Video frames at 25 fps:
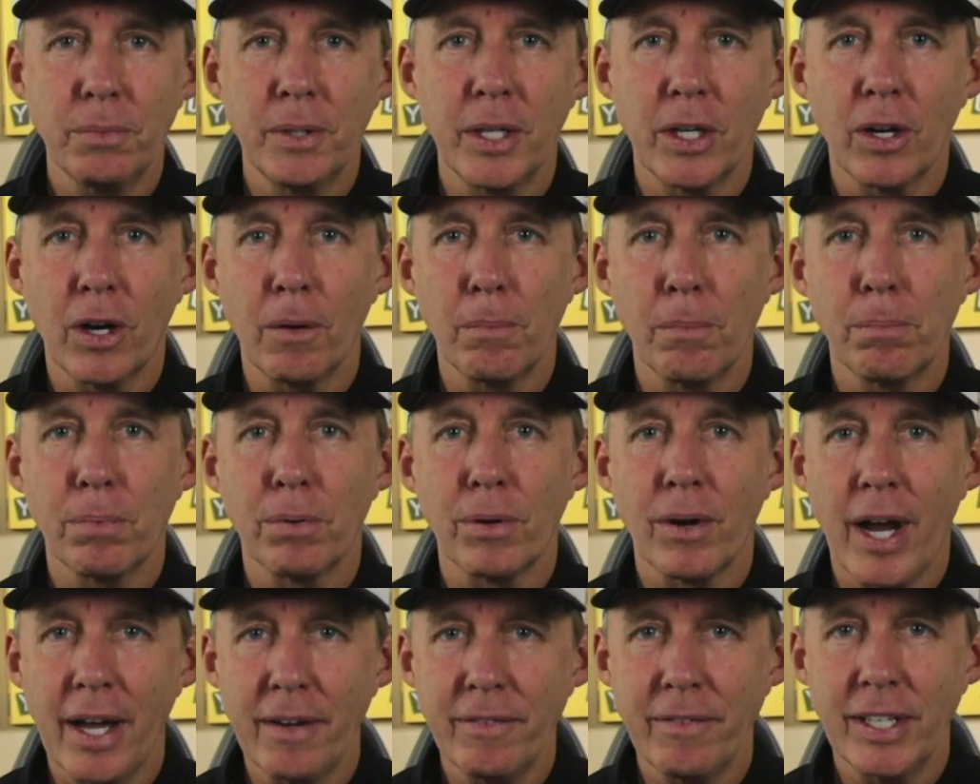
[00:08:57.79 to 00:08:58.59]
There are
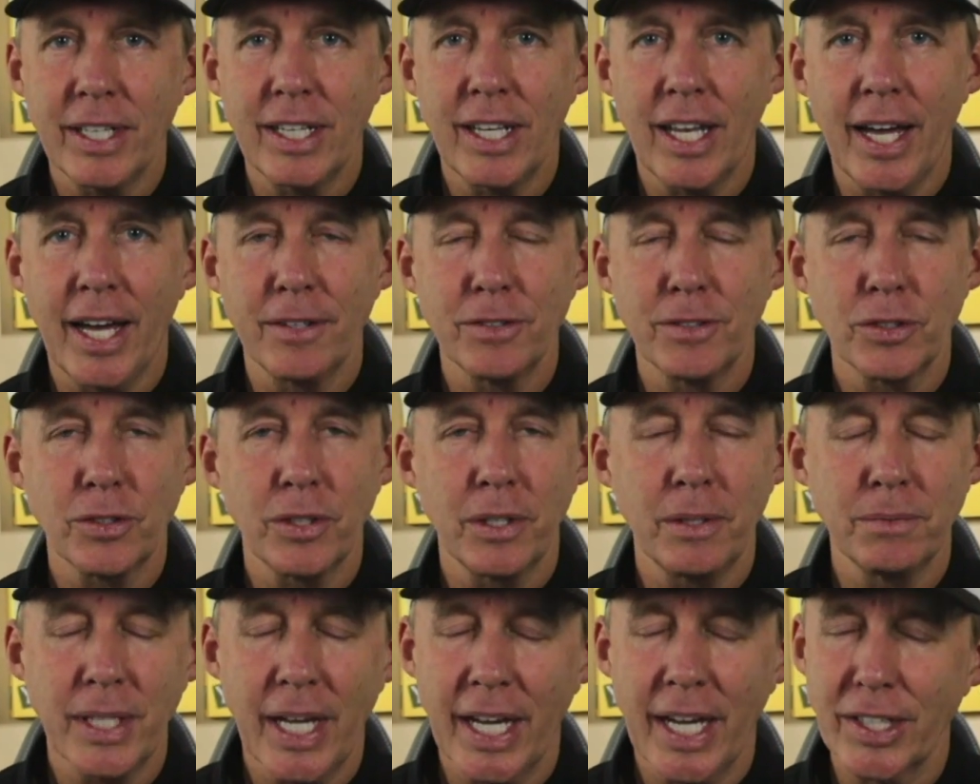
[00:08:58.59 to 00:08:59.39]
private live
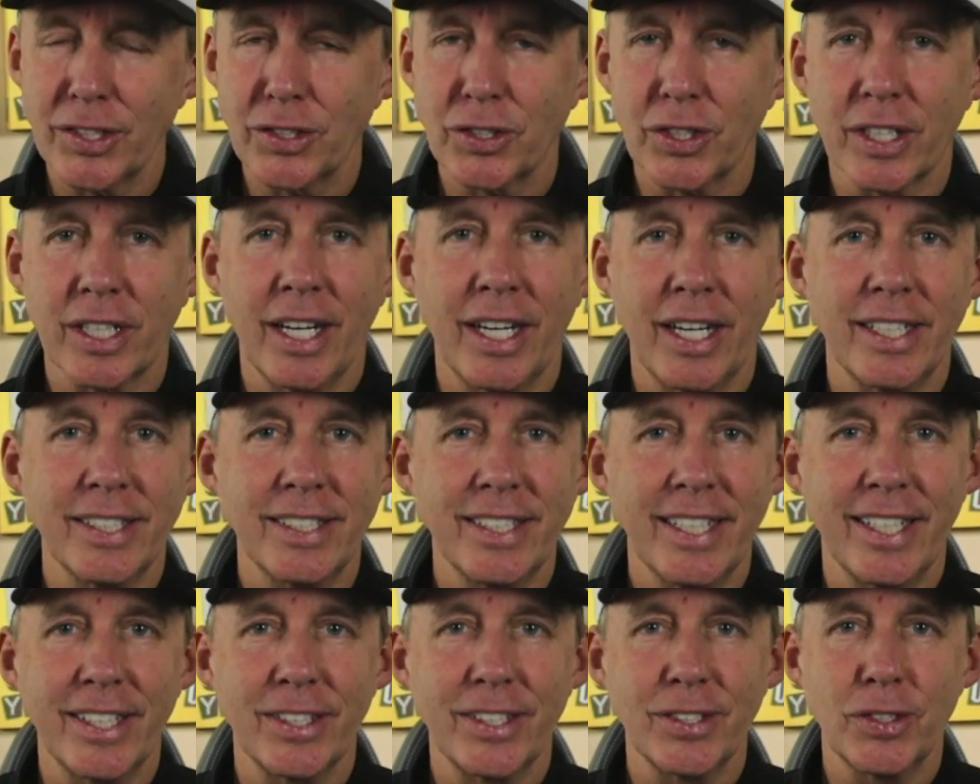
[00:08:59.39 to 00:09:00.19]
streams, extra
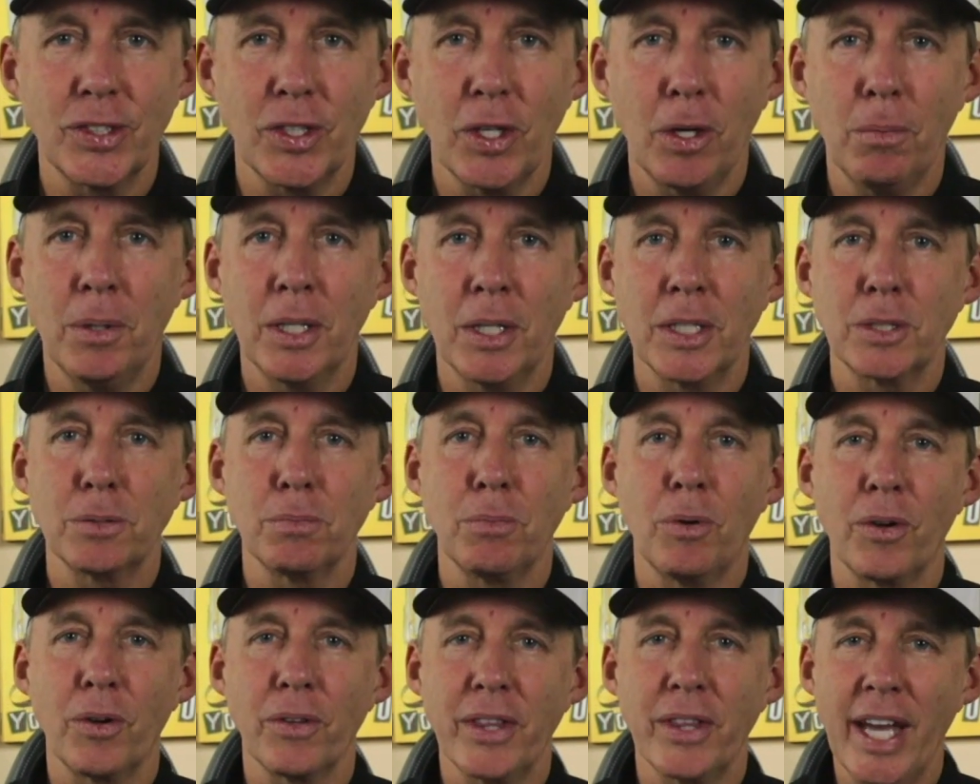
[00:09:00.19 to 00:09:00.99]
content, and so much
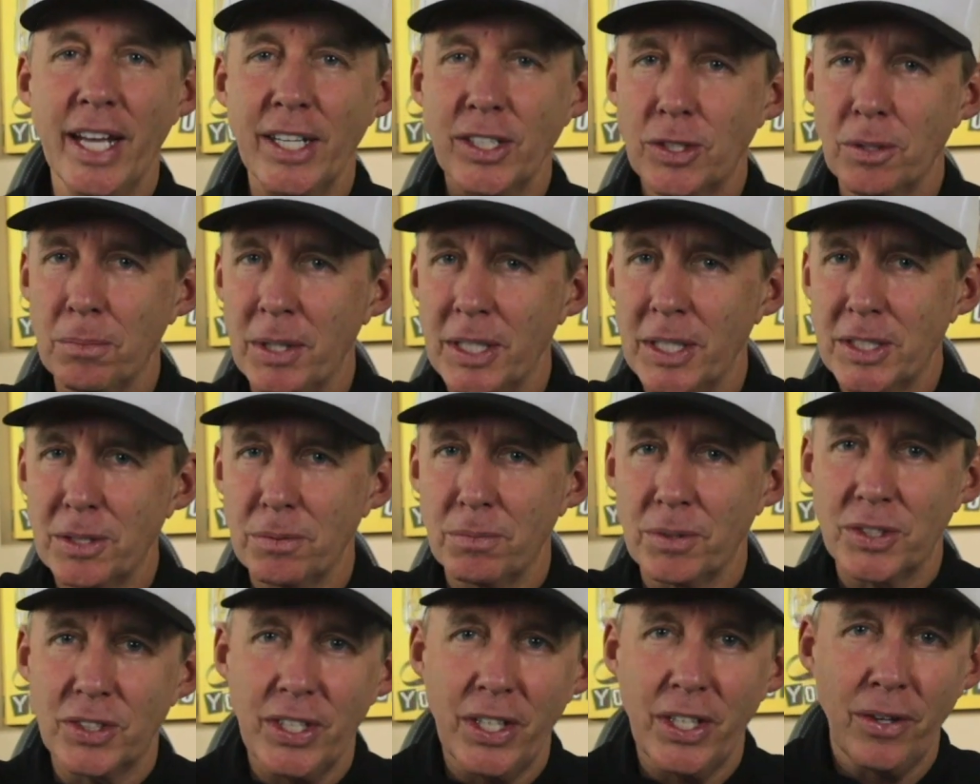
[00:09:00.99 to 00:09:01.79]
more. Thanks so much, and
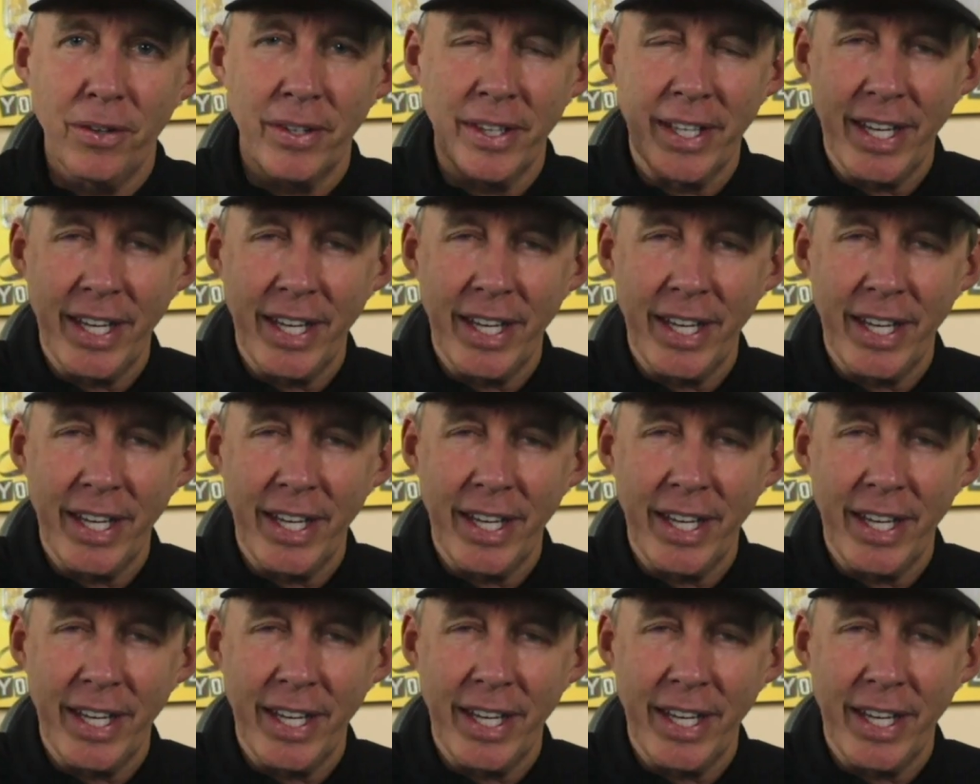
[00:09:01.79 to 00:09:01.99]
we'll see you on the